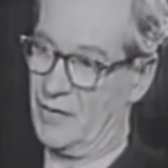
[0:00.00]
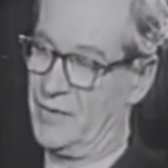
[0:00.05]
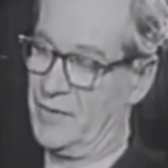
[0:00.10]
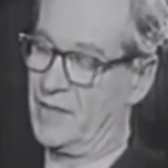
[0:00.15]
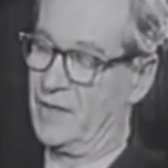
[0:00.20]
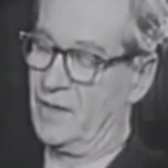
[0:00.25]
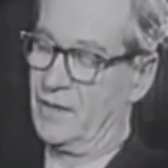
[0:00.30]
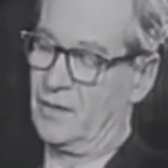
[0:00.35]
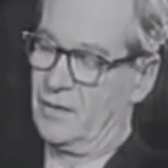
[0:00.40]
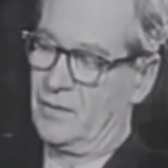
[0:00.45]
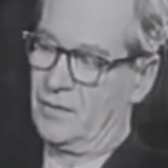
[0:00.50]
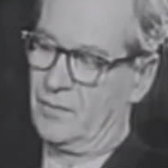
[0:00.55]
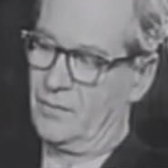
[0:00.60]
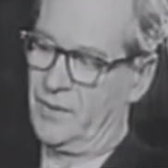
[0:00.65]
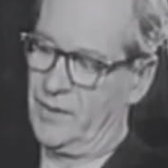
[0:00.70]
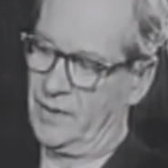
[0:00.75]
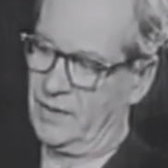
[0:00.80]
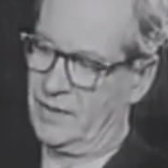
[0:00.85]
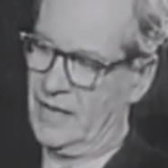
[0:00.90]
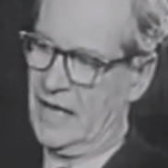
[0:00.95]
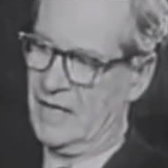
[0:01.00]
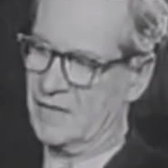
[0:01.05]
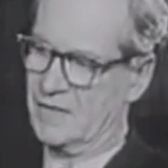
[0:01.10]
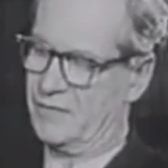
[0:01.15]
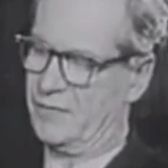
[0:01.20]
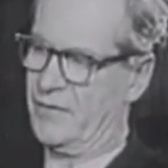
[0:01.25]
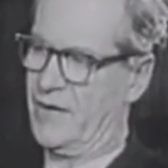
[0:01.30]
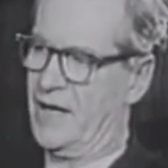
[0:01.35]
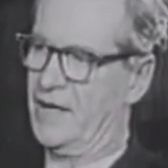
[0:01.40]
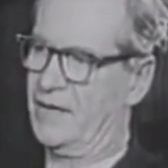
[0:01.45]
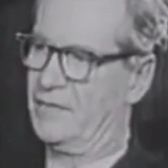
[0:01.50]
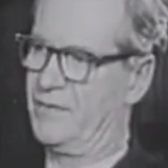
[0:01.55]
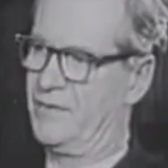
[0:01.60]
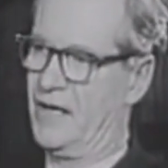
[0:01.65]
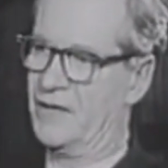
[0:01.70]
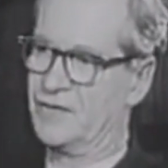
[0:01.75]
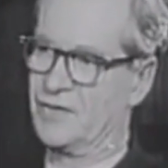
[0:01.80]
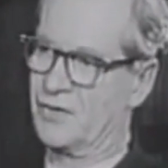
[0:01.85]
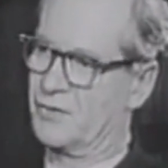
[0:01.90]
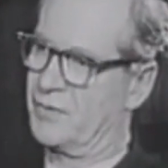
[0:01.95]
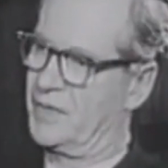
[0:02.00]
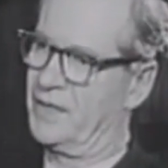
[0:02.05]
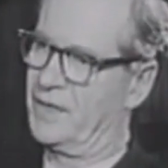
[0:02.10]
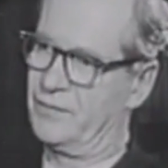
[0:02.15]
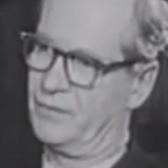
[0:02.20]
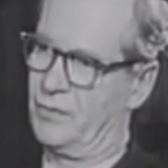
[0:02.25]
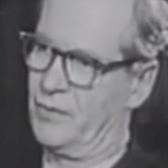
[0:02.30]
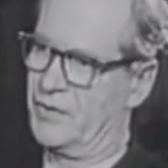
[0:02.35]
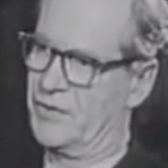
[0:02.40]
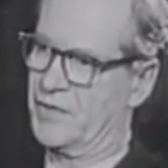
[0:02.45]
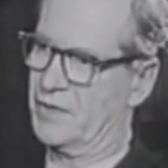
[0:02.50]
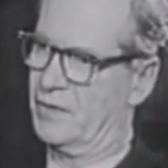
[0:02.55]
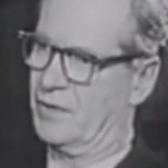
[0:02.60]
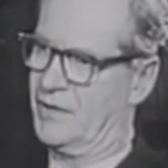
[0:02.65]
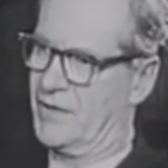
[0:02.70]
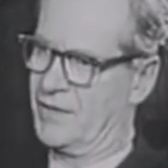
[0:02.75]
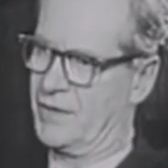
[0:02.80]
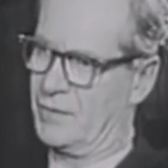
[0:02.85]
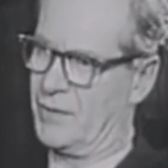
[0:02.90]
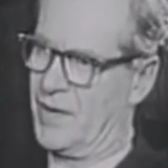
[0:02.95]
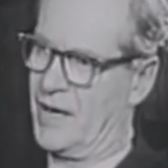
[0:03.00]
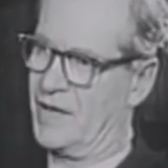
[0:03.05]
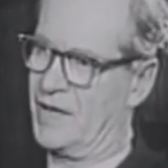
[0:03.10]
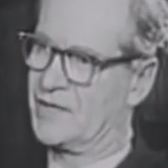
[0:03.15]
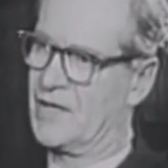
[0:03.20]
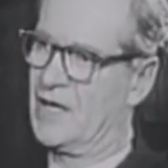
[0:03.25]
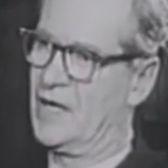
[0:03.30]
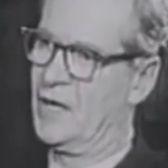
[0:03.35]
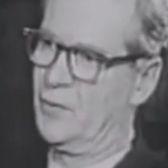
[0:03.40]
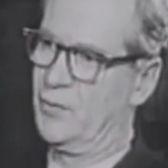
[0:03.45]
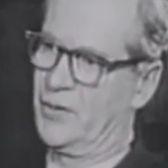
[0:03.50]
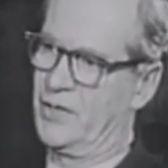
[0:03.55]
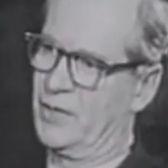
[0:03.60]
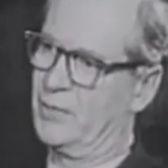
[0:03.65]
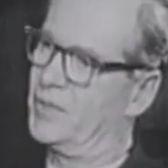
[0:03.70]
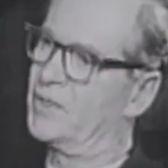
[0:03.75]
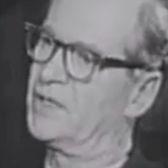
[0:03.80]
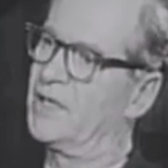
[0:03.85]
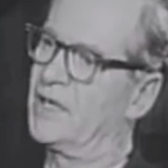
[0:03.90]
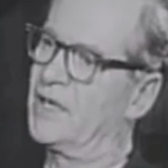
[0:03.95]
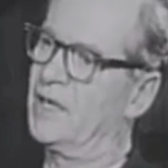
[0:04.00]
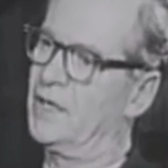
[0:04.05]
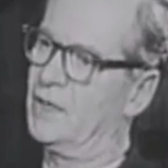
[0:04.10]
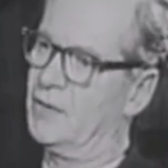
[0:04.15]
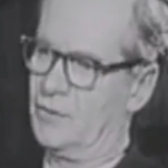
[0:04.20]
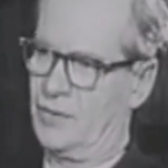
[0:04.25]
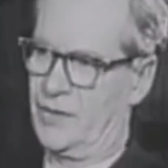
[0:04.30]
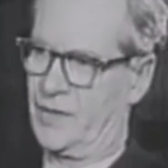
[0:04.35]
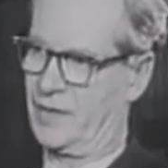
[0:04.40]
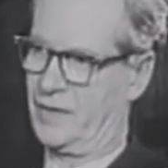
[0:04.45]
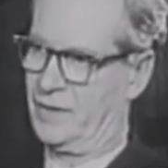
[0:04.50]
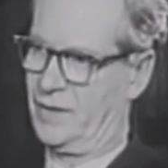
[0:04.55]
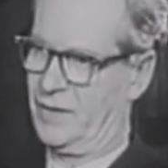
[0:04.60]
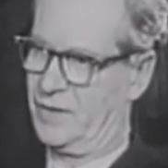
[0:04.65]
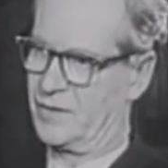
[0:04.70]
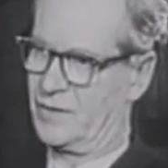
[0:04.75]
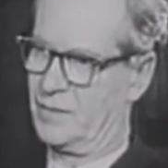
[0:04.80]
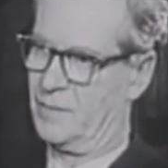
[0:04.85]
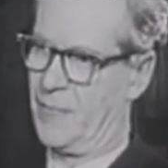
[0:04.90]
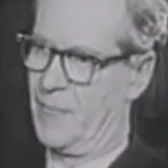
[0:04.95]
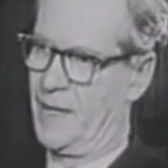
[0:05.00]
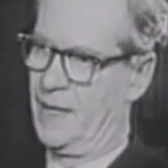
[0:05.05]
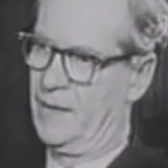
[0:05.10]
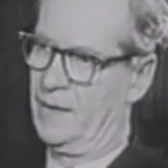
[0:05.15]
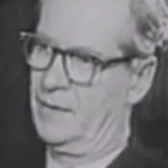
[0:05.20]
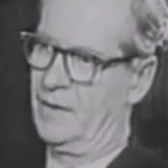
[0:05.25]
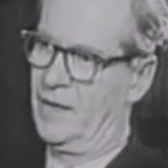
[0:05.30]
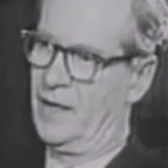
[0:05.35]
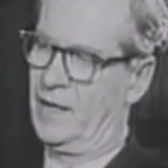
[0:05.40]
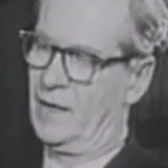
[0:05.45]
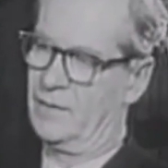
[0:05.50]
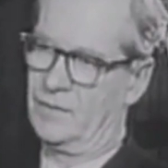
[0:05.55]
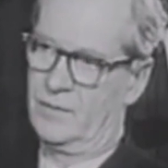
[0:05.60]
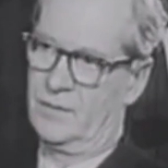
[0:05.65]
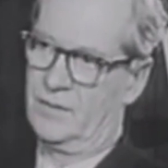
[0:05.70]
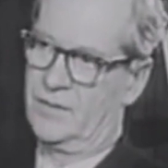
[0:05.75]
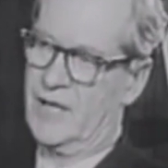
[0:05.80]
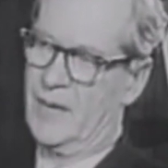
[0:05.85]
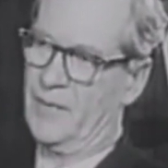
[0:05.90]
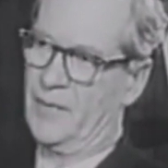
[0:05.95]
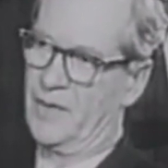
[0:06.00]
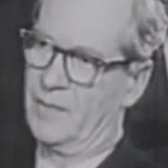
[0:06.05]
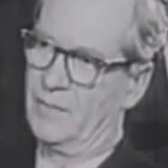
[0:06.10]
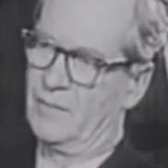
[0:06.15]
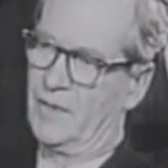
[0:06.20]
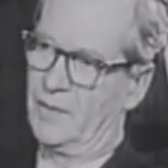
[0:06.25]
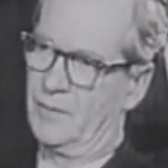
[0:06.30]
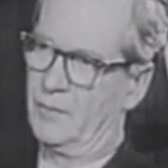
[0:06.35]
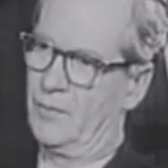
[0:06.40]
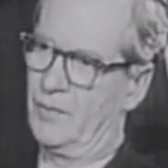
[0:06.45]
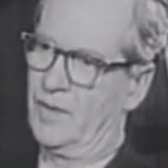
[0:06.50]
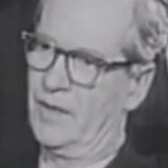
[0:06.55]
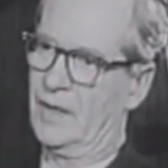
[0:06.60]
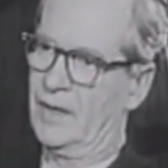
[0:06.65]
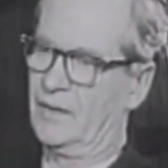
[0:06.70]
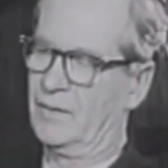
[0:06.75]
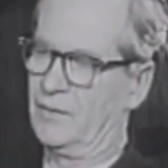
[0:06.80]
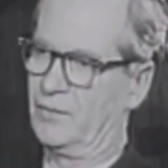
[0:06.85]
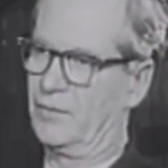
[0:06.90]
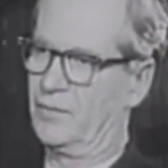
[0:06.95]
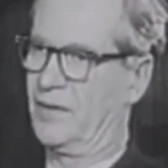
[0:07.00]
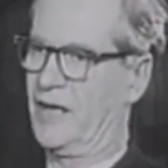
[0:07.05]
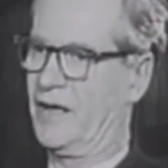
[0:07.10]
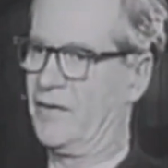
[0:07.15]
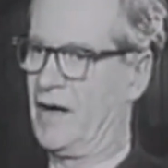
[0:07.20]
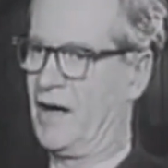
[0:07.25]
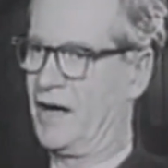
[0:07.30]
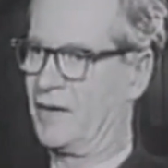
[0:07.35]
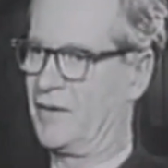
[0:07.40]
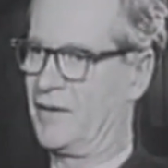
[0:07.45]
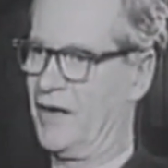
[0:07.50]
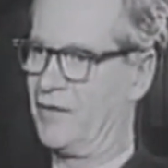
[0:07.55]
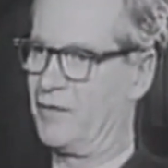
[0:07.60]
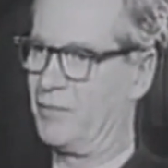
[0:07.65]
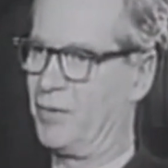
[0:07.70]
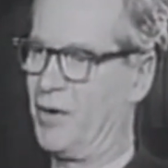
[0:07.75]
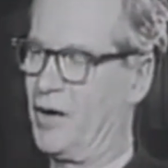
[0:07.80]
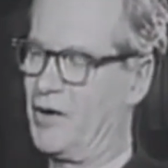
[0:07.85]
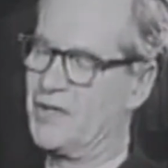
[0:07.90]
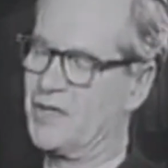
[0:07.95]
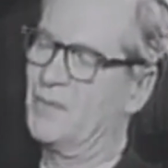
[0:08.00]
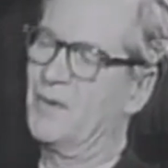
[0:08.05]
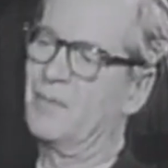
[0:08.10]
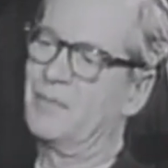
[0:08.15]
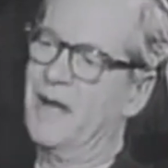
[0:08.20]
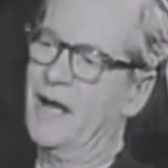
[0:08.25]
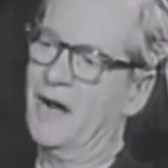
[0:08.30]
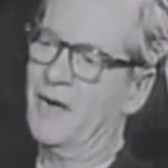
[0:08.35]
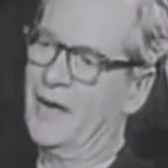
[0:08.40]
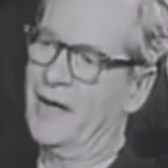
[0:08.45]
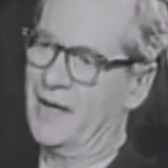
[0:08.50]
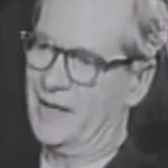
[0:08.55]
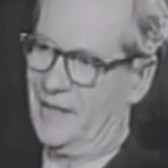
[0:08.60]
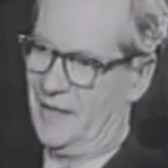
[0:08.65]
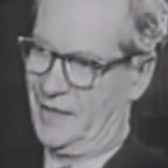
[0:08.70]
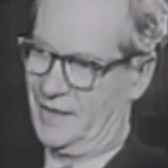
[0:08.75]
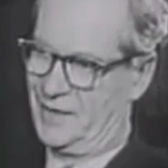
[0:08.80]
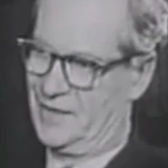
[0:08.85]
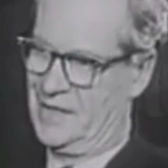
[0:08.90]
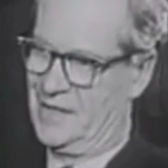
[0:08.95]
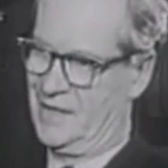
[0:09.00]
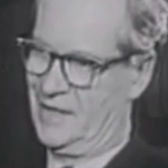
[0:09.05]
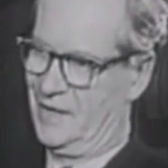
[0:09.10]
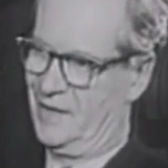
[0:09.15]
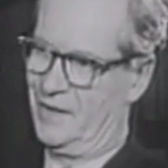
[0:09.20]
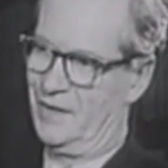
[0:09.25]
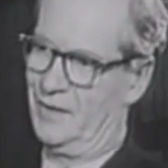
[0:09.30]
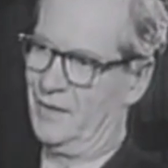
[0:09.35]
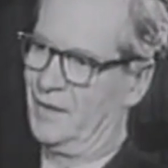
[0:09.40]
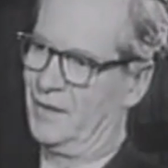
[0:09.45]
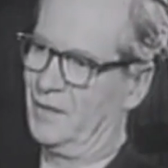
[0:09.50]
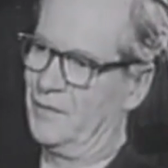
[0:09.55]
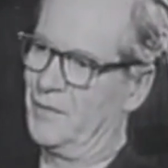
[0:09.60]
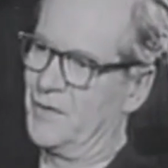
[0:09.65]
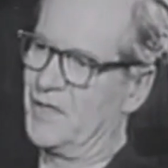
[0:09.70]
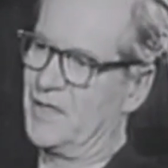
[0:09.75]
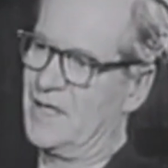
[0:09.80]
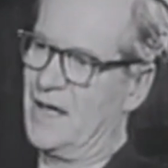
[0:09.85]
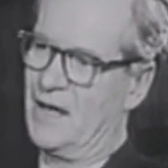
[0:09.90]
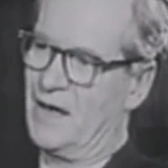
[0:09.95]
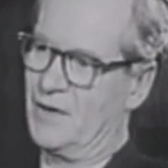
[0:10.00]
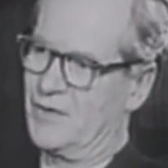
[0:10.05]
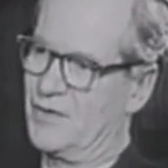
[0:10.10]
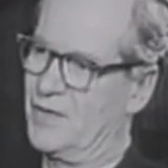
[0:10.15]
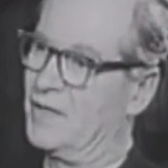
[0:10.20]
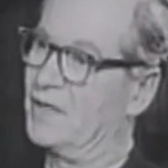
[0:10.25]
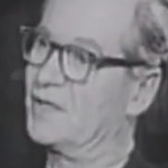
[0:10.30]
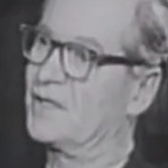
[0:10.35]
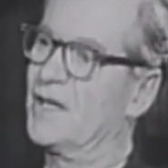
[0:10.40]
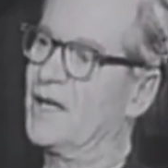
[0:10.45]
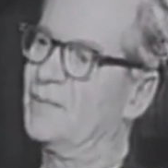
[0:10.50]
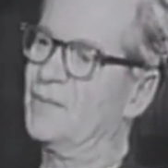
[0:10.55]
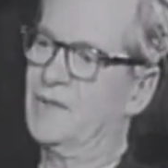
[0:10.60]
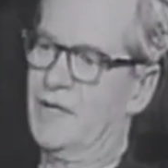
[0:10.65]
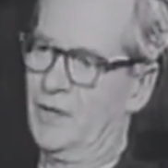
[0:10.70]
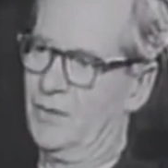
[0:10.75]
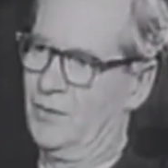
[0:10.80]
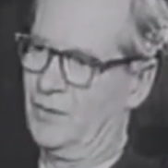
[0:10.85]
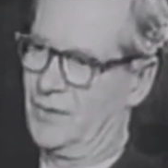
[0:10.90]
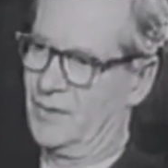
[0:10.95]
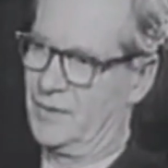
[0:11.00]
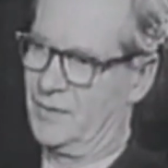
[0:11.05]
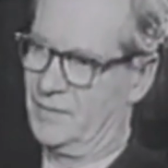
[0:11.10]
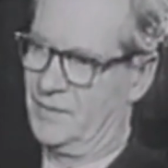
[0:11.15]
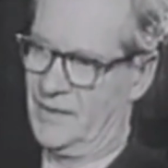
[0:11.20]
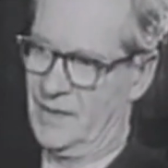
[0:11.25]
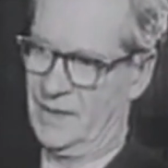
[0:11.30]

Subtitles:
Now we can classify events as reinforcing or otherwise with a particular organism, and some of them have a plausible bearing on the physiology, and some don't.